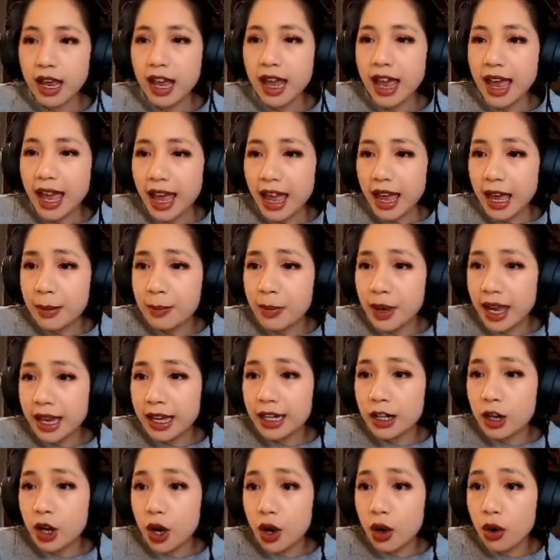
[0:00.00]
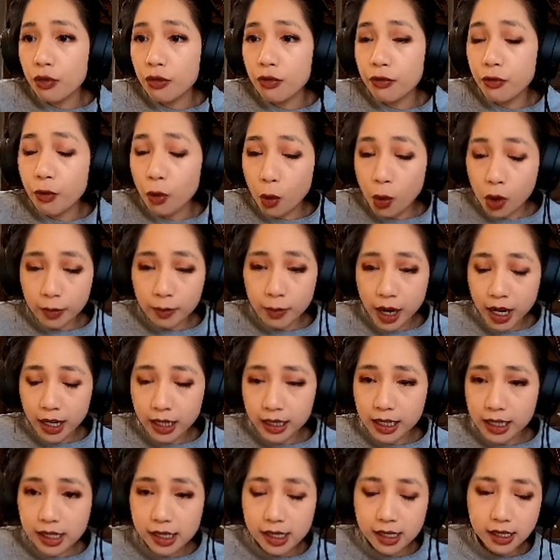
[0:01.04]
MnO4
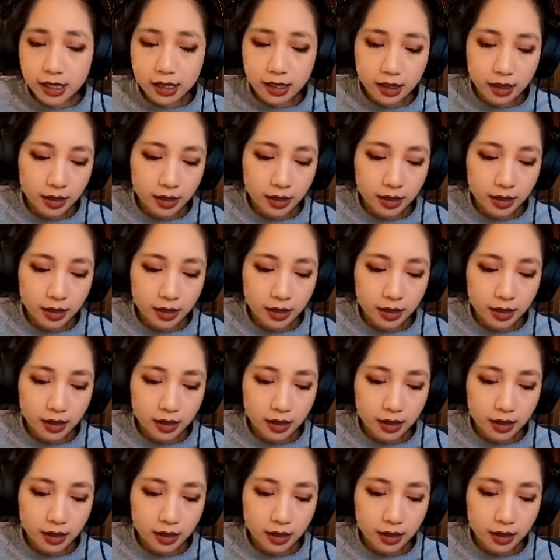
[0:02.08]
minus.